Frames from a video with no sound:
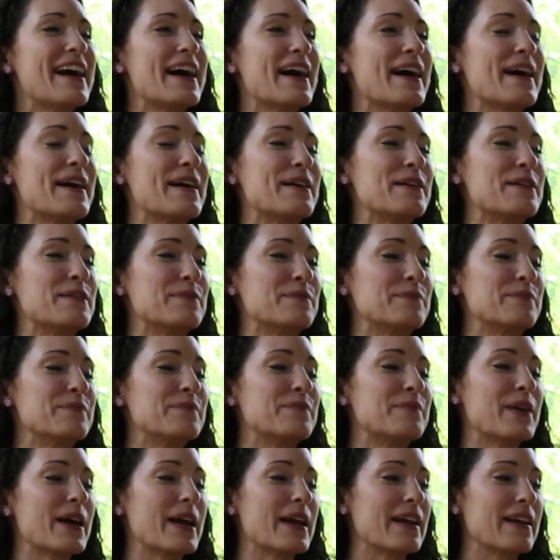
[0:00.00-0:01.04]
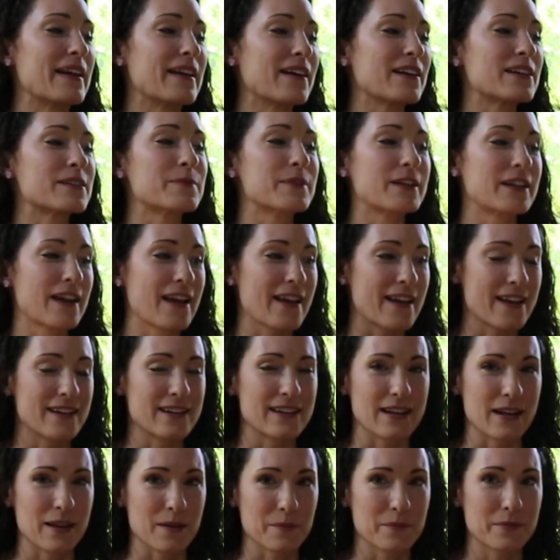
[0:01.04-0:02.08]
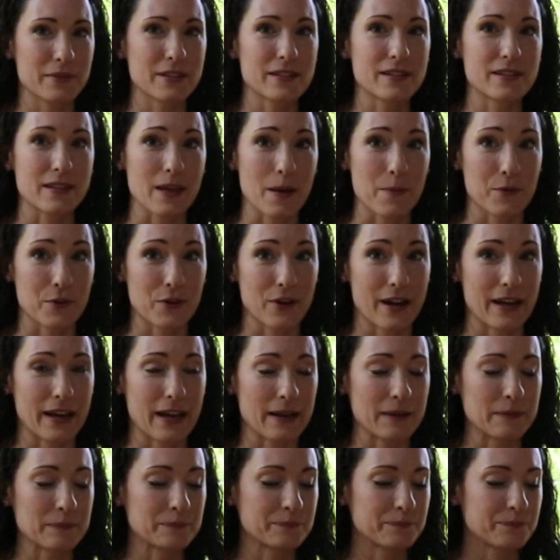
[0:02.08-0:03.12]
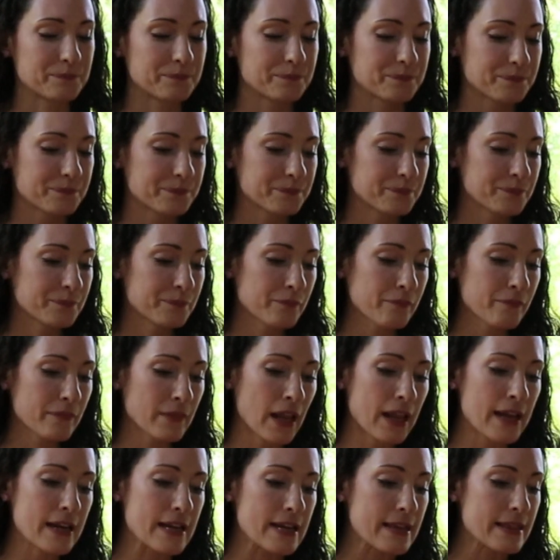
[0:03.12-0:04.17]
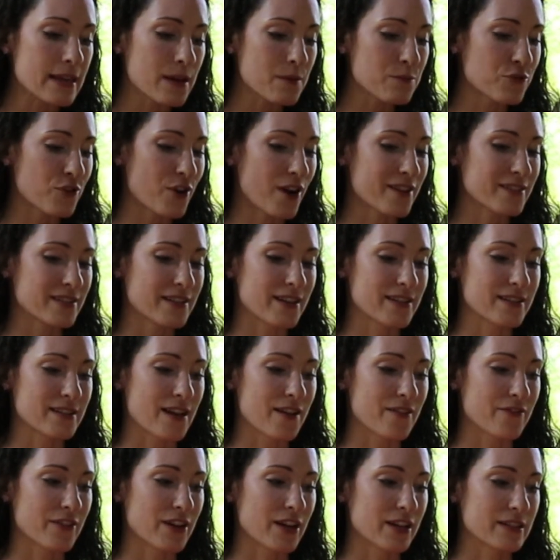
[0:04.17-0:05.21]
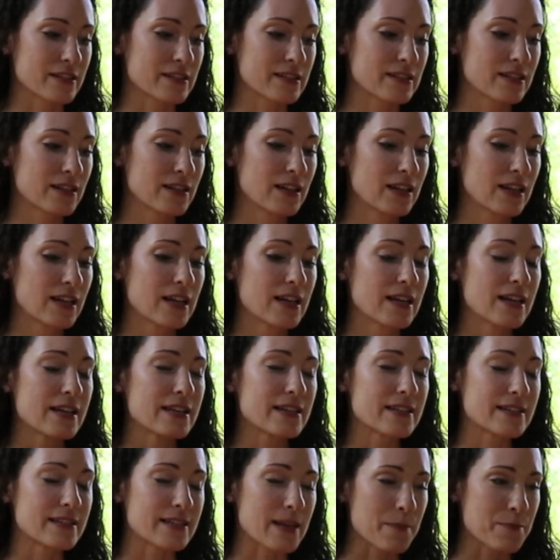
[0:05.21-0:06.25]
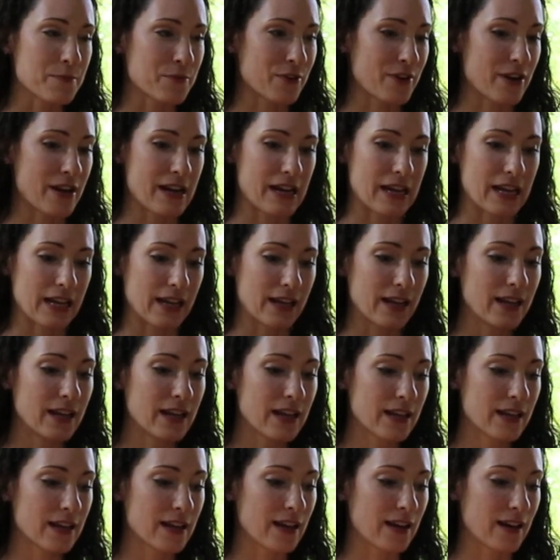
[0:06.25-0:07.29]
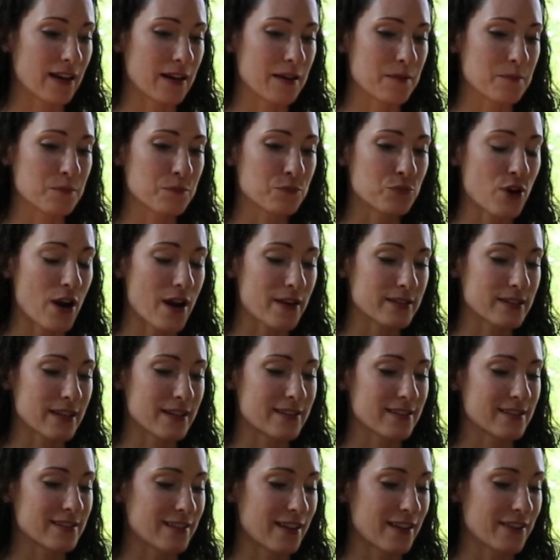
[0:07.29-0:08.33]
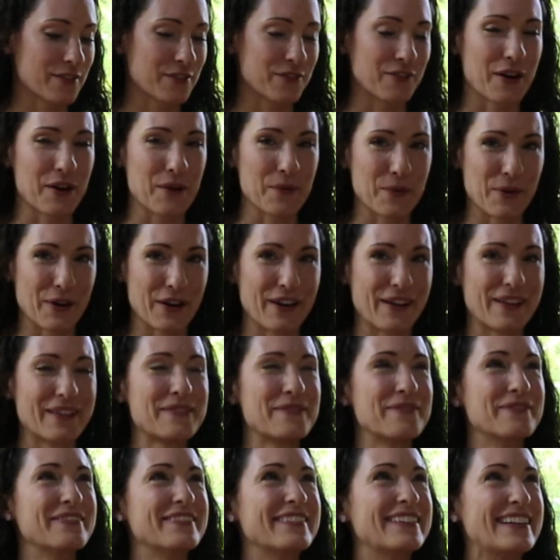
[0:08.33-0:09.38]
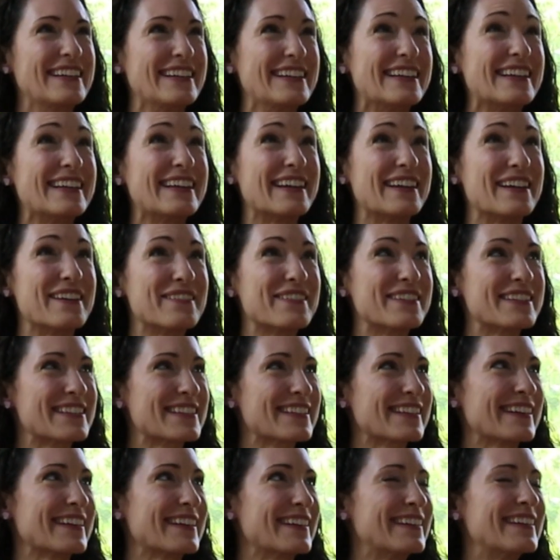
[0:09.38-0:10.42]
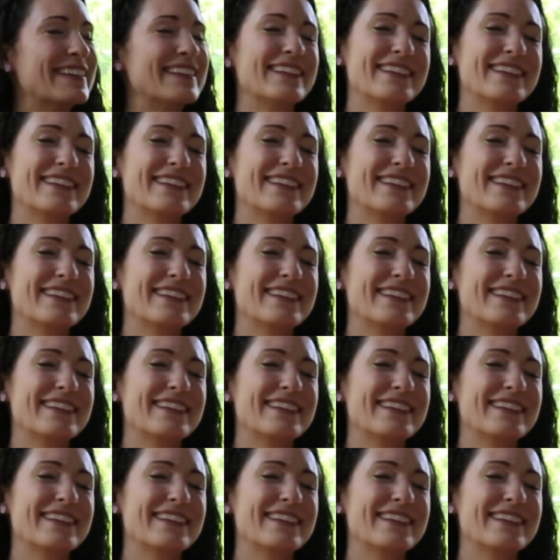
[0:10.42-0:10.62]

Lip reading: my husband and I ended up separating. And in that process of us separating, process is not the right word. It was a